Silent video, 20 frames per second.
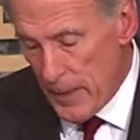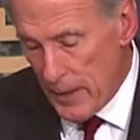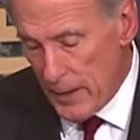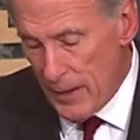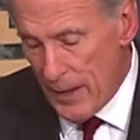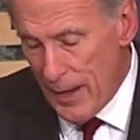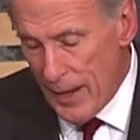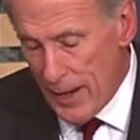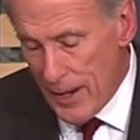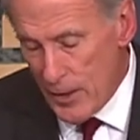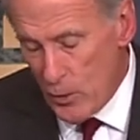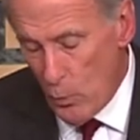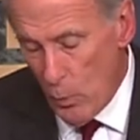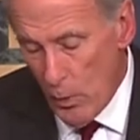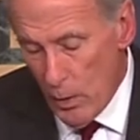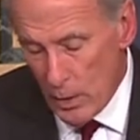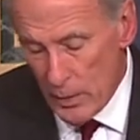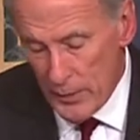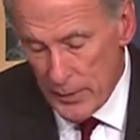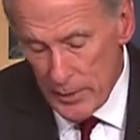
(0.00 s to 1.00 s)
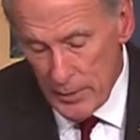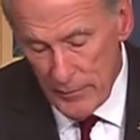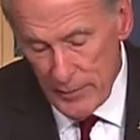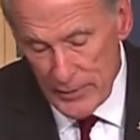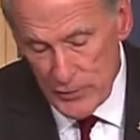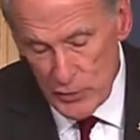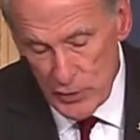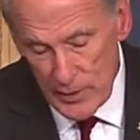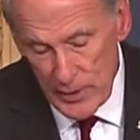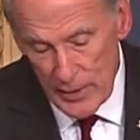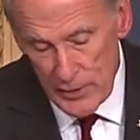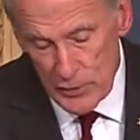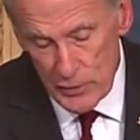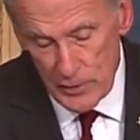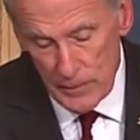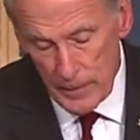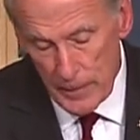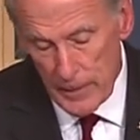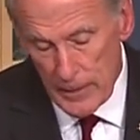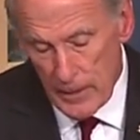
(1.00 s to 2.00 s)
a high quality of
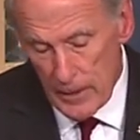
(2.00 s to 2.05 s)
education.